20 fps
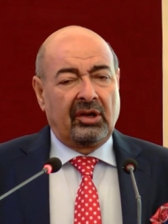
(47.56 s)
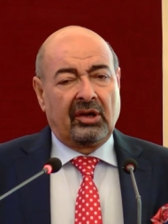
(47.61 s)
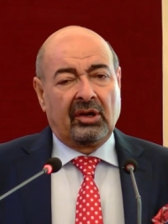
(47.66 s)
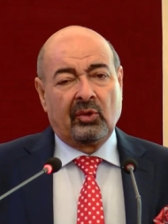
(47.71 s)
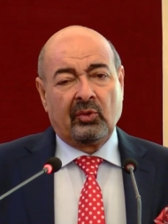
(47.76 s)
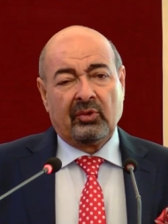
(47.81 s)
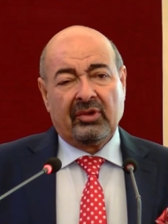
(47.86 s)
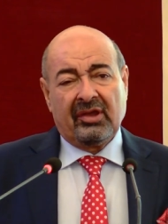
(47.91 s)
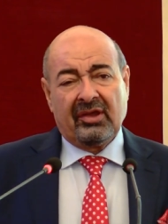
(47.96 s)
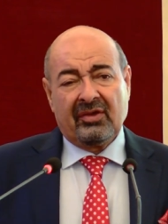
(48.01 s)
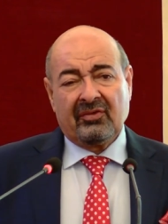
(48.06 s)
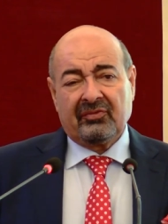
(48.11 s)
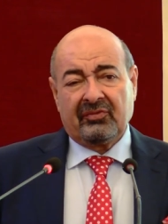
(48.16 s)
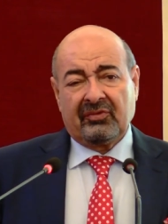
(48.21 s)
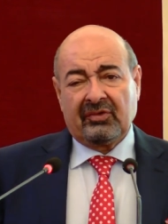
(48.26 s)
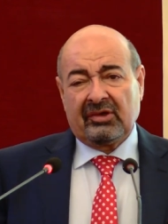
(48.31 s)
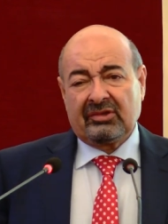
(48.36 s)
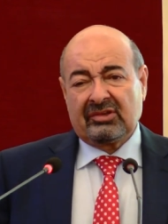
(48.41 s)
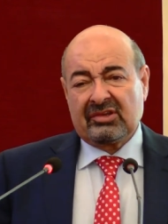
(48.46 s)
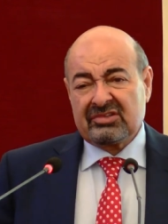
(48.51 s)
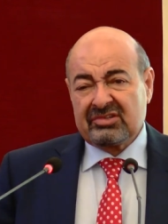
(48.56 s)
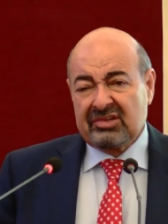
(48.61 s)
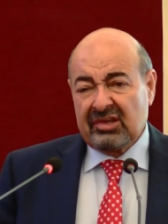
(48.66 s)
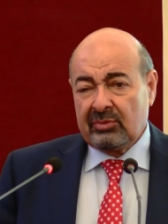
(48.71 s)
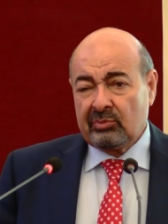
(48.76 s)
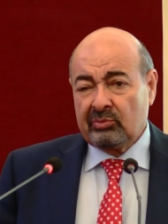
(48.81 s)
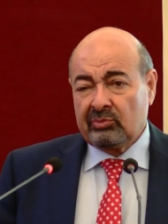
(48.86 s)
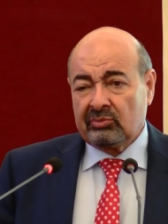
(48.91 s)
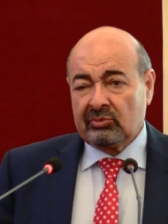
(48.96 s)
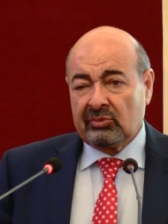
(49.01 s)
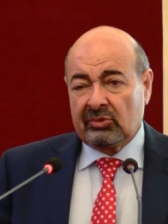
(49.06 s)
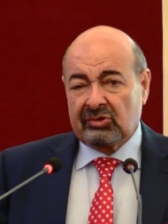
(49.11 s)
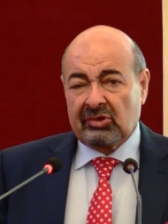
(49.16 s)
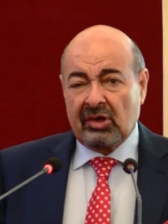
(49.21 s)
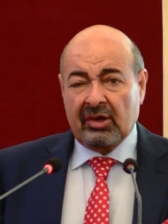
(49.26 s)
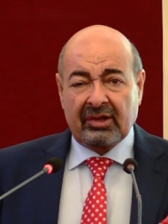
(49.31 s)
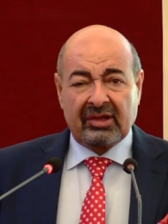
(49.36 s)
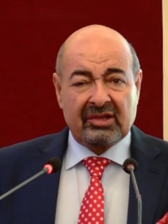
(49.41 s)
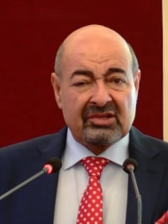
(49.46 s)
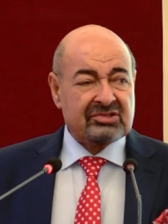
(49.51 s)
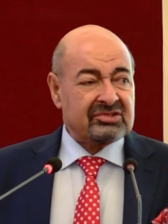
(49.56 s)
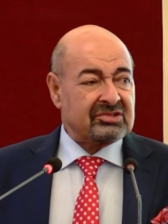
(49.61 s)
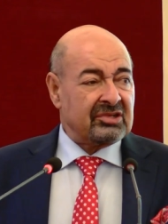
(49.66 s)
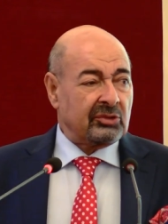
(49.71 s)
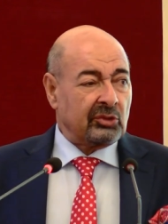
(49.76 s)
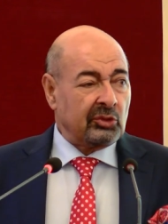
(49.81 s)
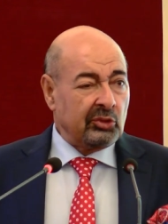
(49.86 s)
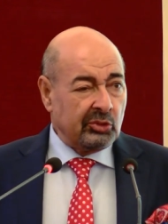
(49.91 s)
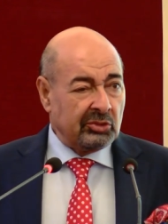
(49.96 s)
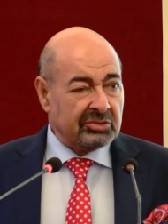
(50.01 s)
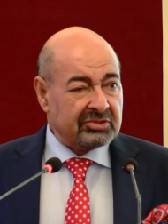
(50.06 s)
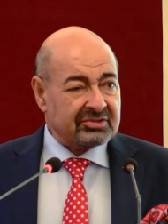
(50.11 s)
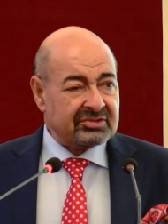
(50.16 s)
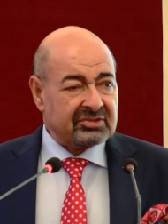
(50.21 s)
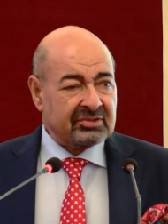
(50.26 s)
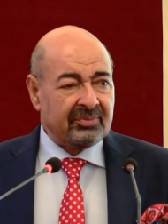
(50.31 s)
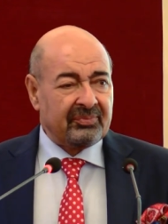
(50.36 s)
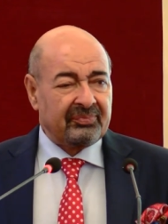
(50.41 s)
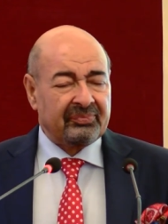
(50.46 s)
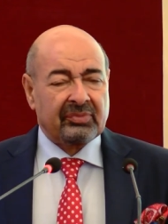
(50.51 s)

Uh, we have uh, the same targets and goals.